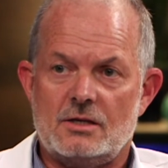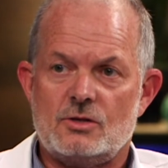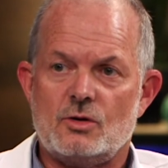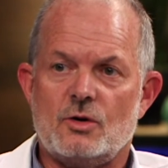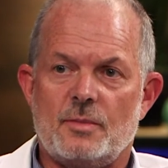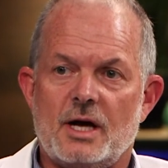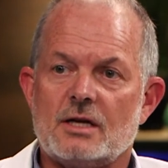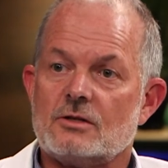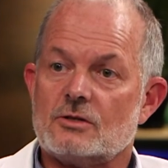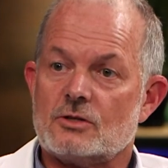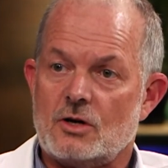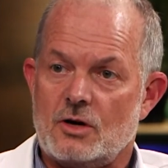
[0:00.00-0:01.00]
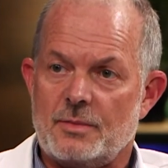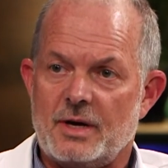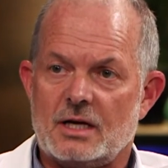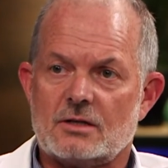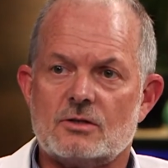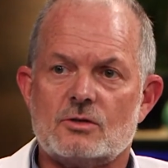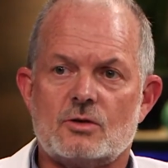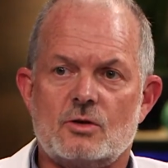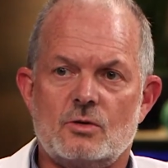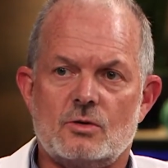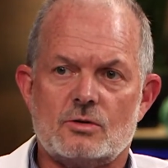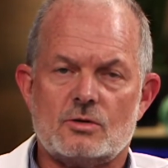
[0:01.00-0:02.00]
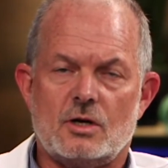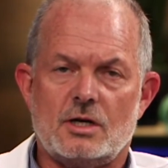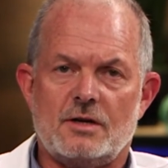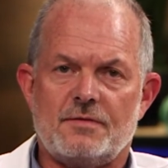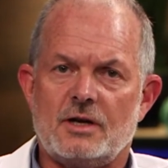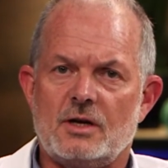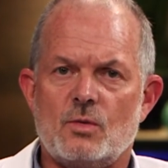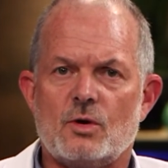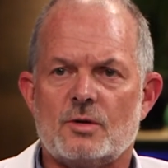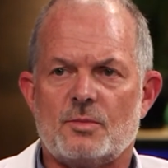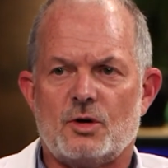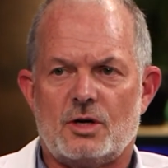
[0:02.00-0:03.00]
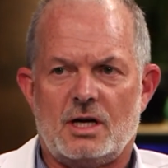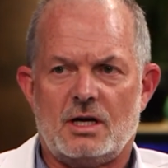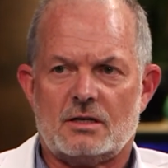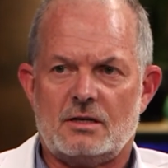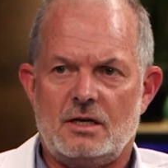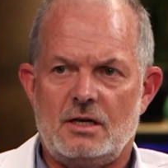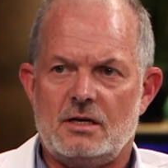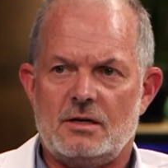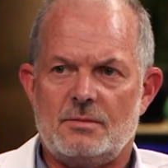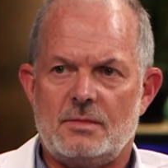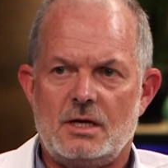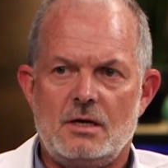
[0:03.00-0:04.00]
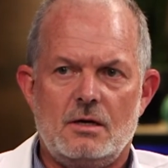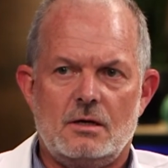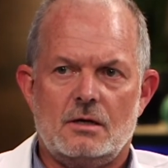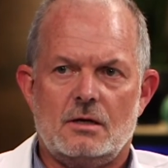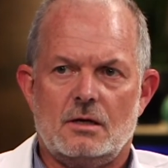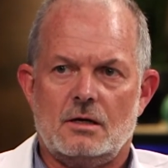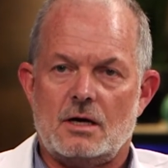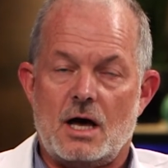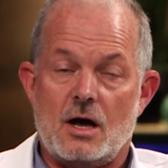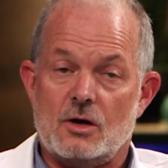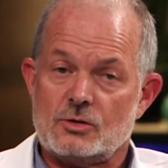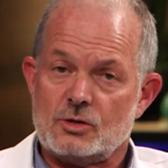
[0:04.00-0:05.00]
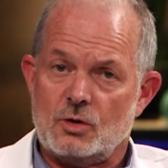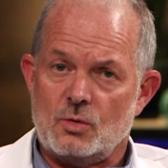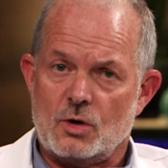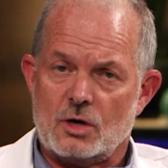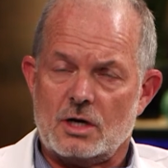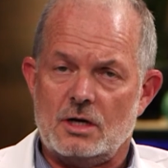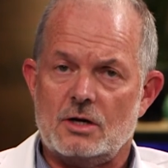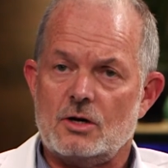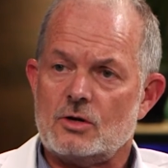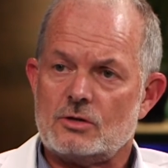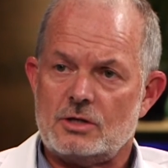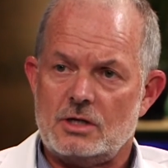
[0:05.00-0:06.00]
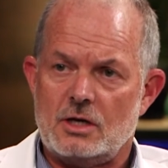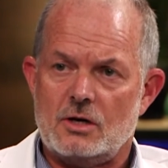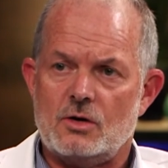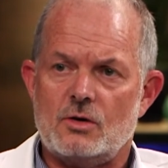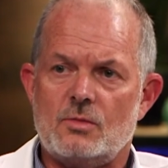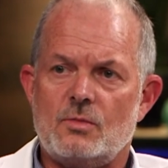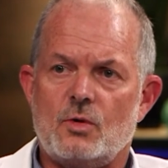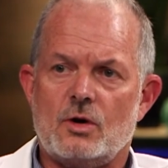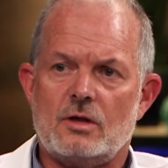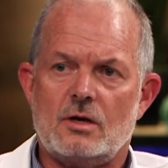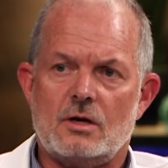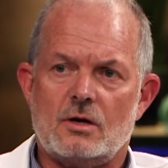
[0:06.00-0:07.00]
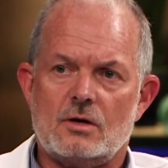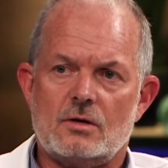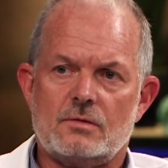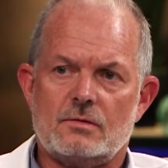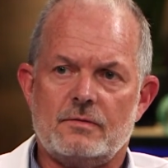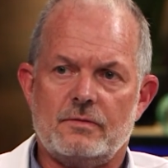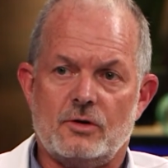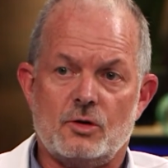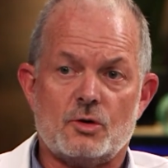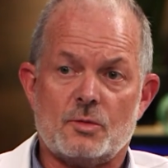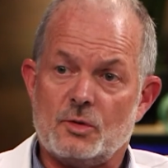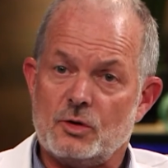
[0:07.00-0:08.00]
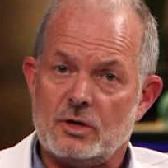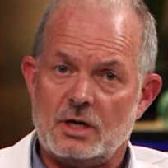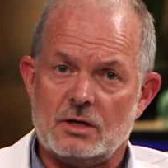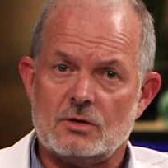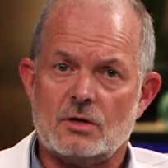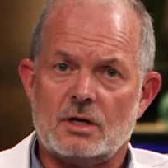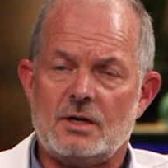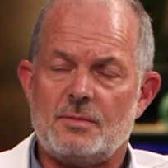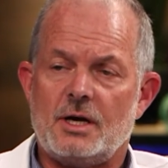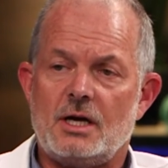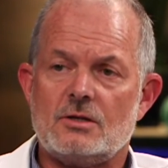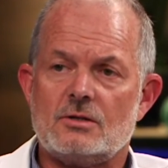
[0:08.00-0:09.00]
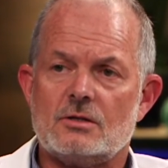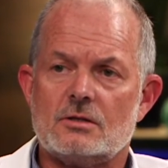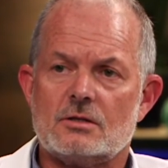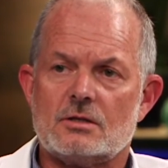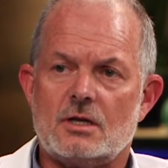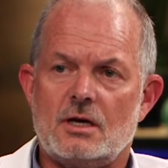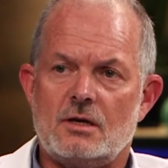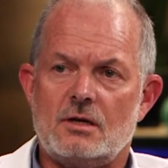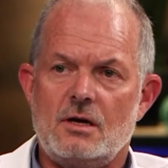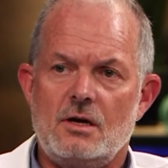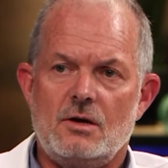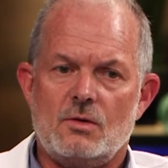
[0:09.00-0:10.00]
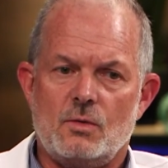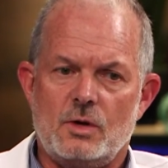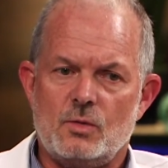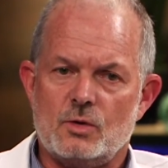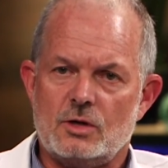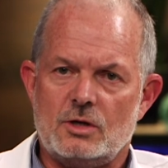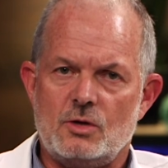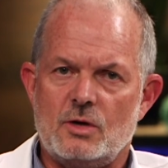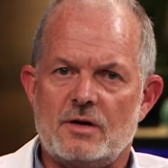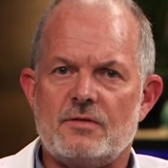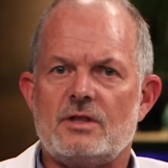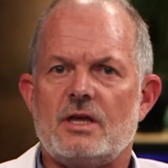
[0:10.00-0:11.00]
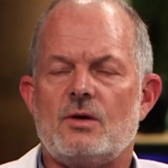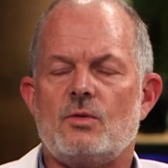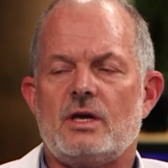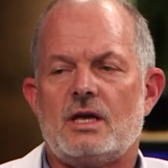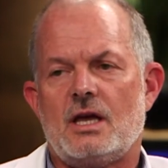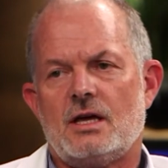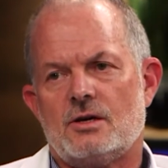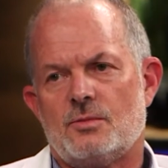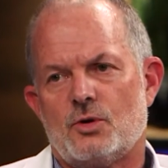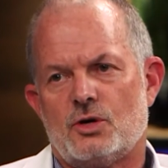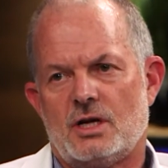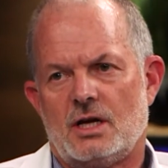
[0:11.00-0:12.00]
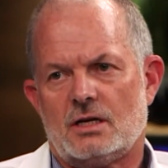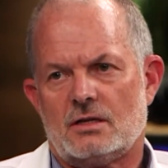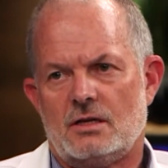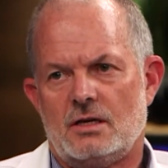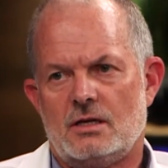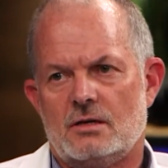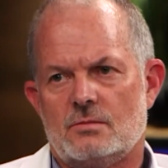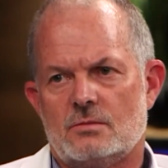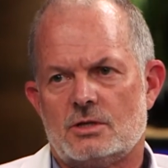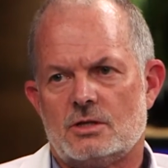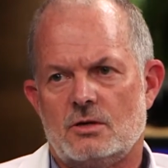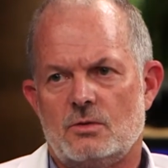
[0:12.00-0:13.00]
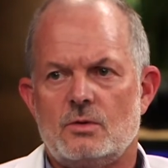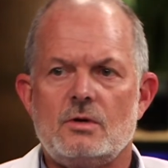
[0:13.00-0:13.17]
who are about to start back to school, so I definitely want to protect them. I also work in a nursing home where there are vulnerable elderly patients that we want to do everything we can to protect them. So